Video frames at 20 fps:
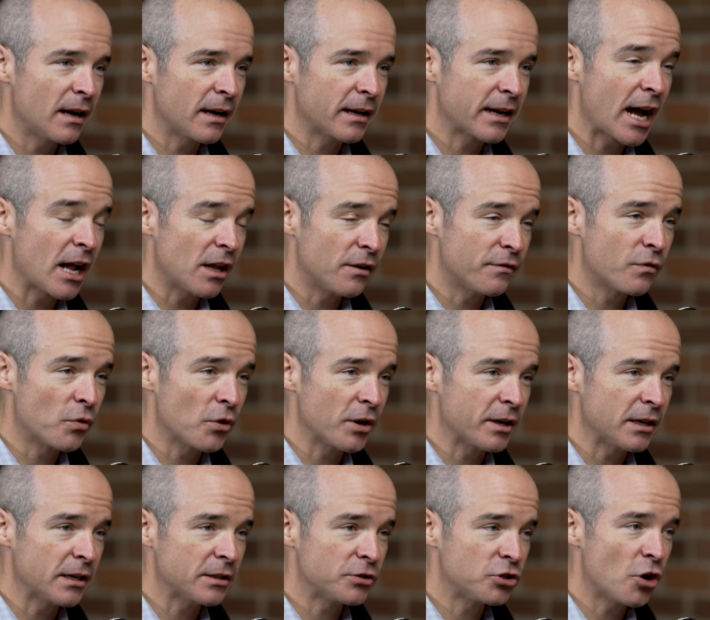
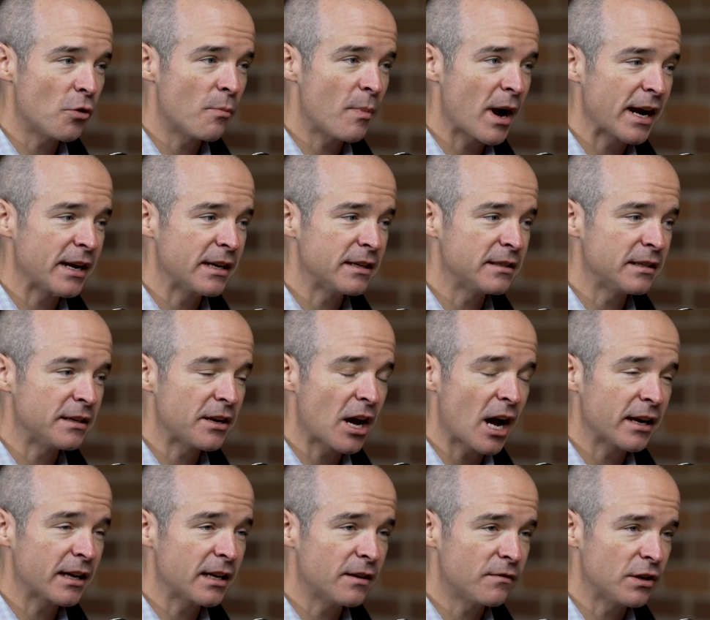California. Joe Biden did
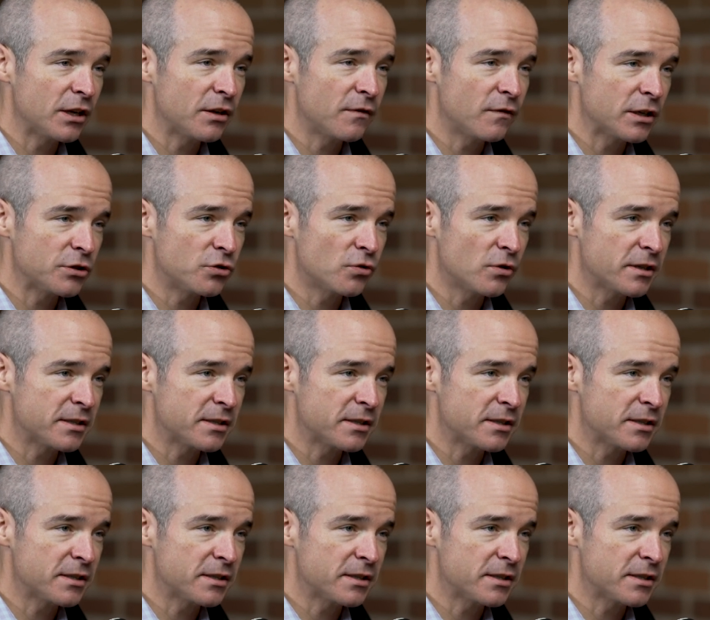not give individual